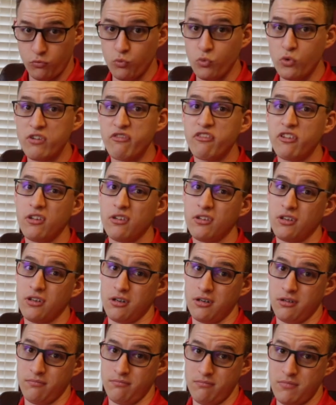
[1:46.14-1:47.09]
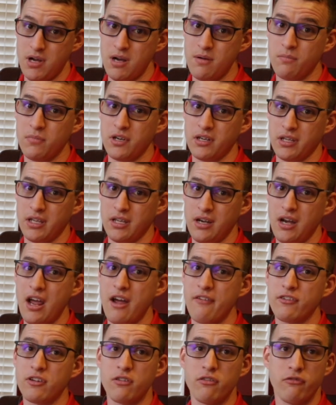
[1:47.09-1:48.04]
Refill your mop bucket
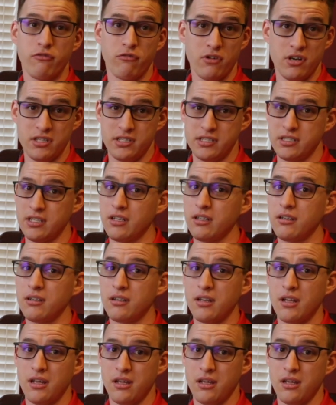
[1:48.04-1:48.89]
after you've rinsed it.